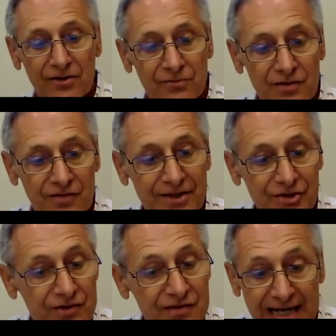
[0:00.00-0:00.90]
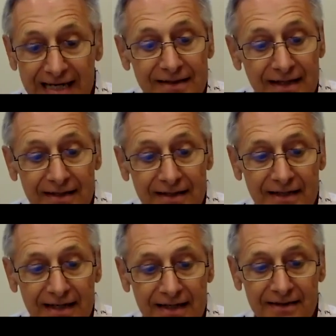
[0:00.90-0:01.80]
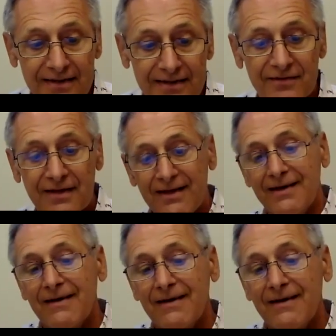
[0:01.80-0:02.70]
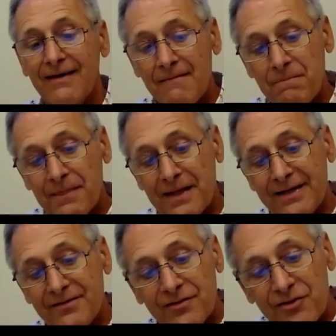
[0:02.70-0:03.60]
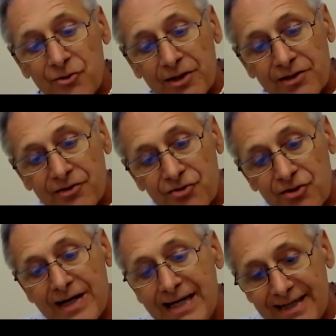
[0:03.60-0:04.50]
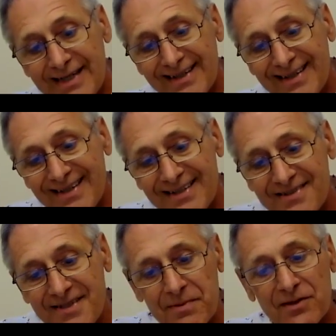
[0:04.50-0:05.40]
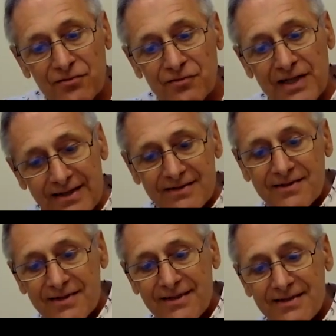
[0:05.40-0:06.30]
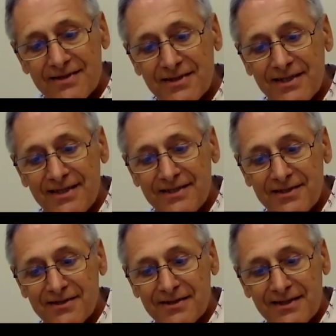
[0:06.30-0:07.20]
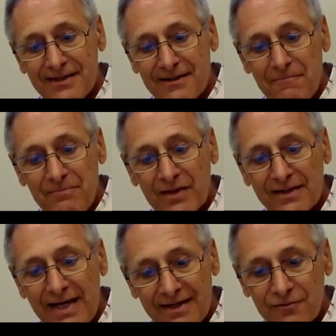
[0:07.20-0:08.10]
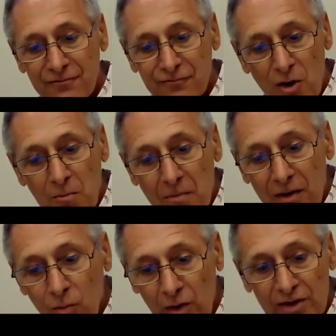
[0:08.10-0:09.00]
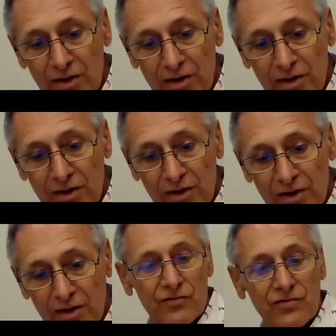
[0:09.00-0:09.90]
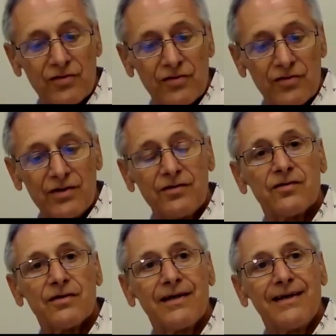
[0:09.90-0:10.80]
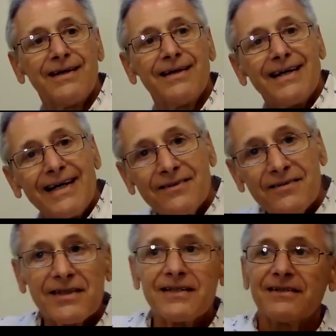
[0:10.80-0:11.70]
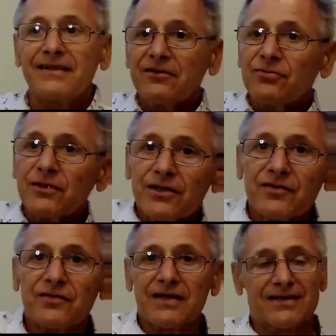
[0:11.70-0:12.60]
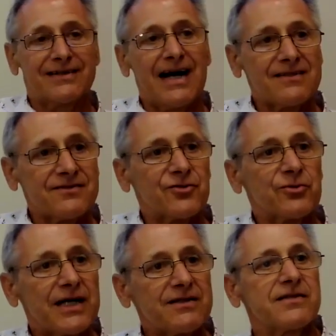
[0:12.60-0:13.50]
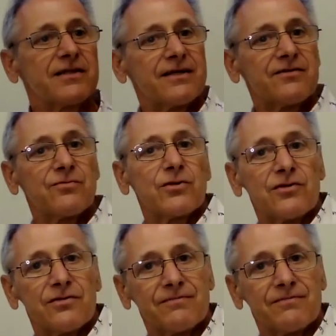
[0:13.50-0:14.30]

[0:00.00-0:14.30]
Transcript: conversations, and, and, and. And during the training, a snippet of text is, is um, taken from one of these sources, and the network is asked to guess the next word.